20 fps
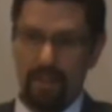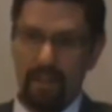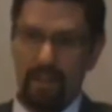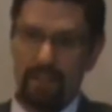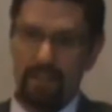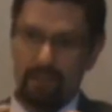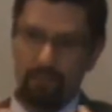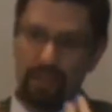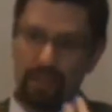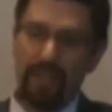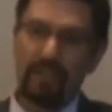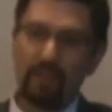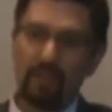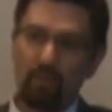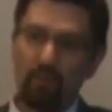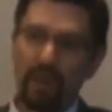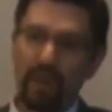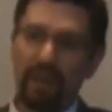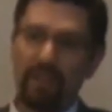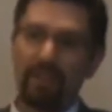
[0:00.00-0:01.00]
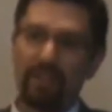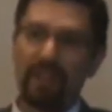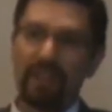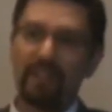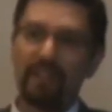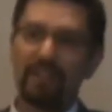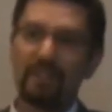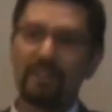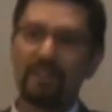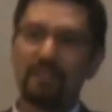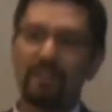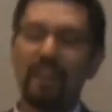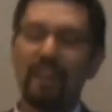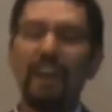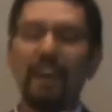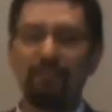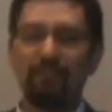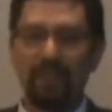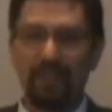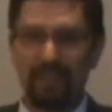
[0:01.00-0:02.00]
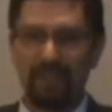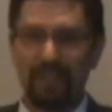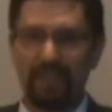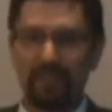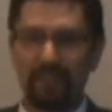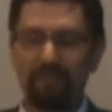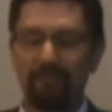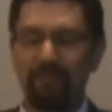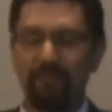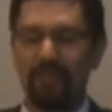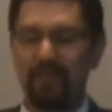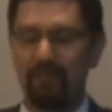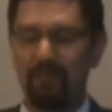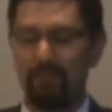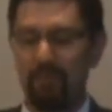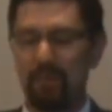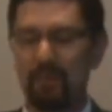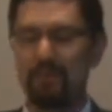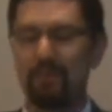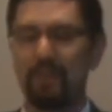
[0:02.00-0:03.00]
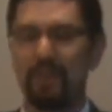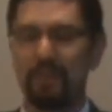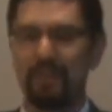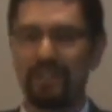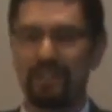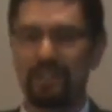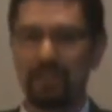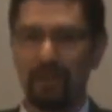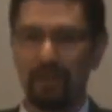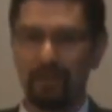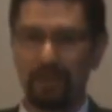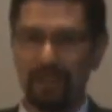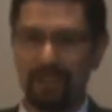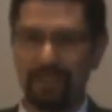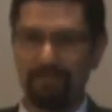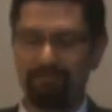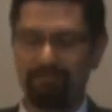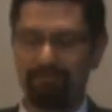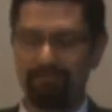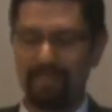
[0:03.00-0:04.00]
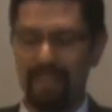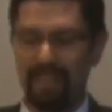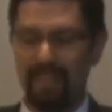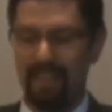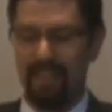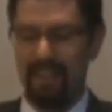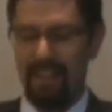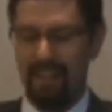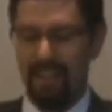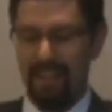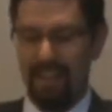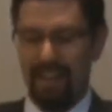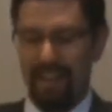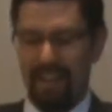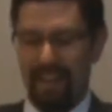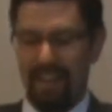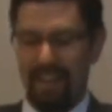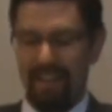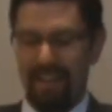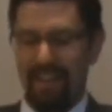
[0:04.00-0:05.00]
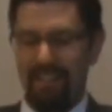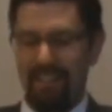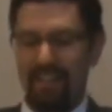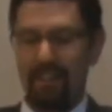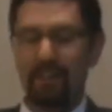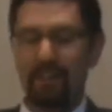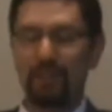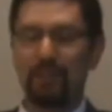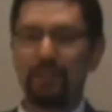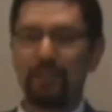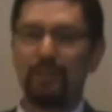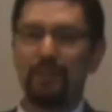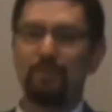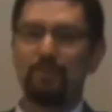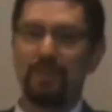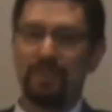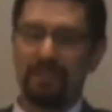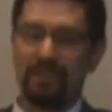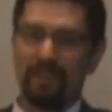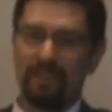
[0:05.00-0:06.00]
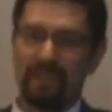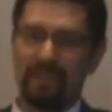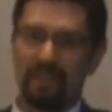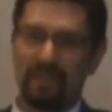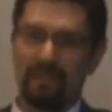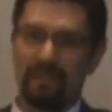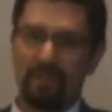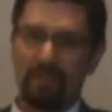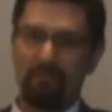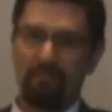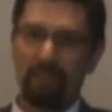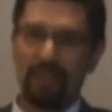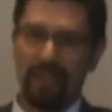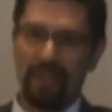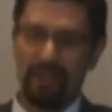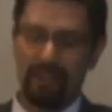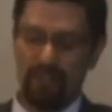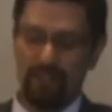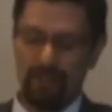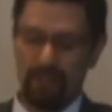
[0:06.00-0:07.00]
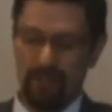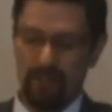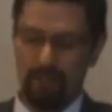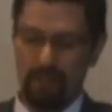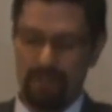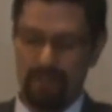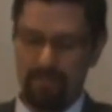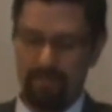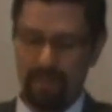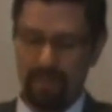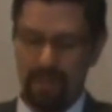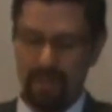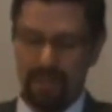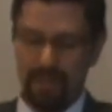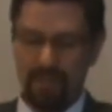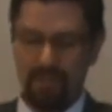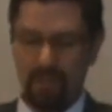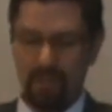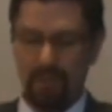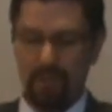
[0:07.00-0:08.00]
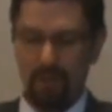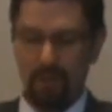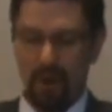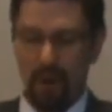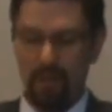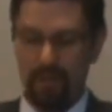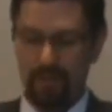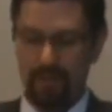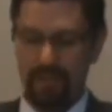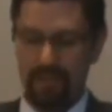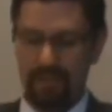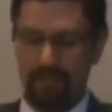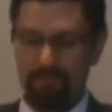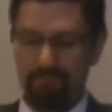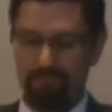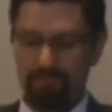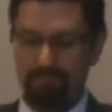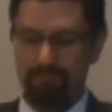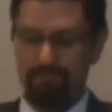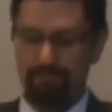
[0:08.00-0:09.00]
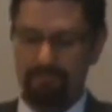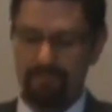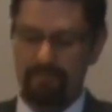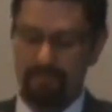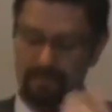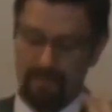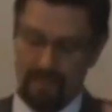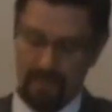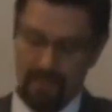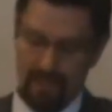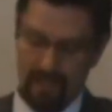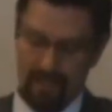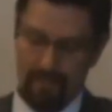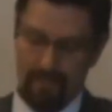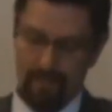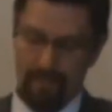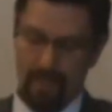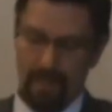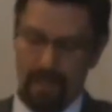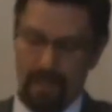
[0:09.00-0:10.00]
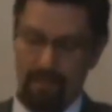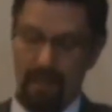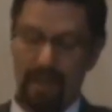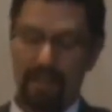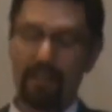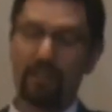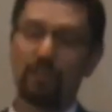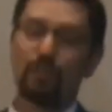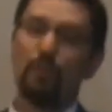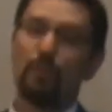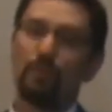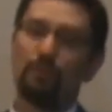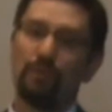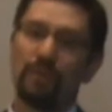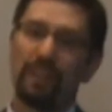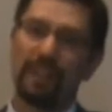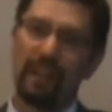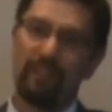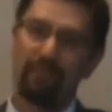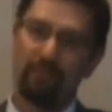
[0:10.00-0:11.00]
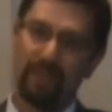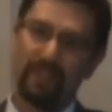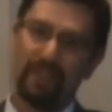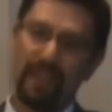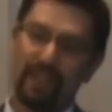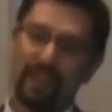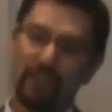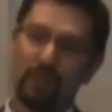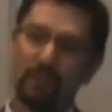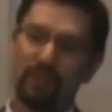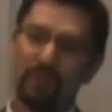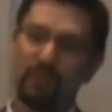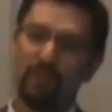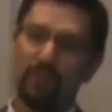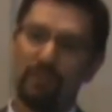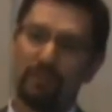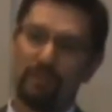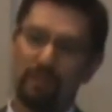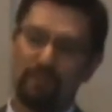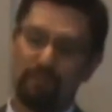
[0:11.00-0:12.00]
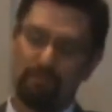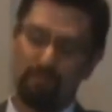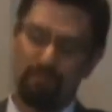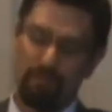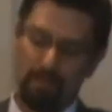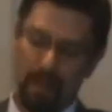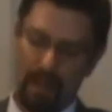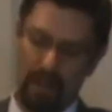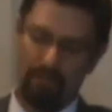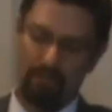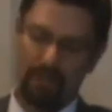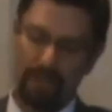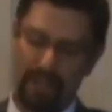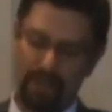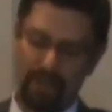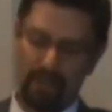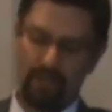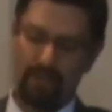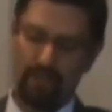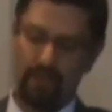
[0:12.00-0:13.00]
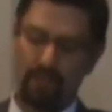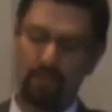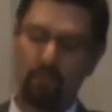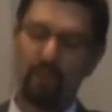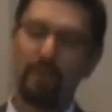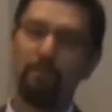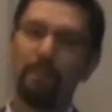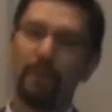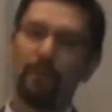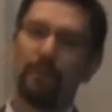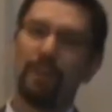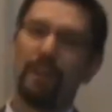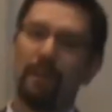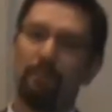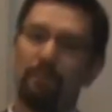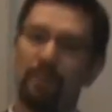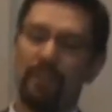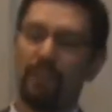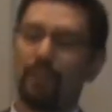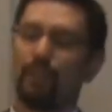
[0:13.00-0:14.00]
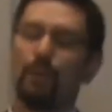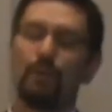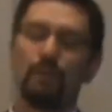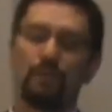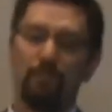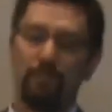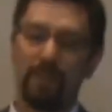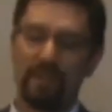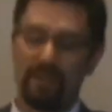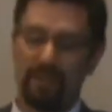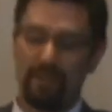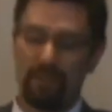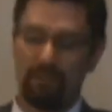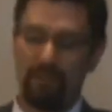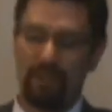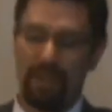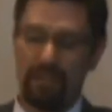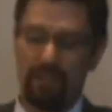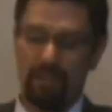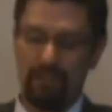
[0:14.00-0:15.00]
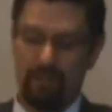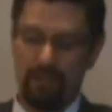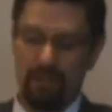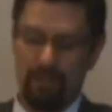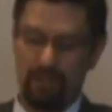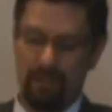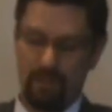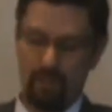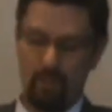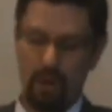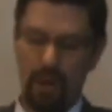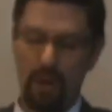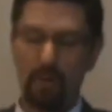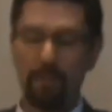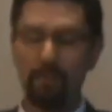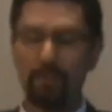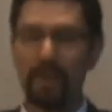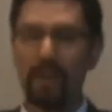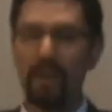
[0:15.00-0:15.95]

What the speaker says: it's a region where everything moves very slowly, and that includes business relationships. So often, if I can just talk from the government angle in terms of relationships we build up, and it goes for business relationships as well.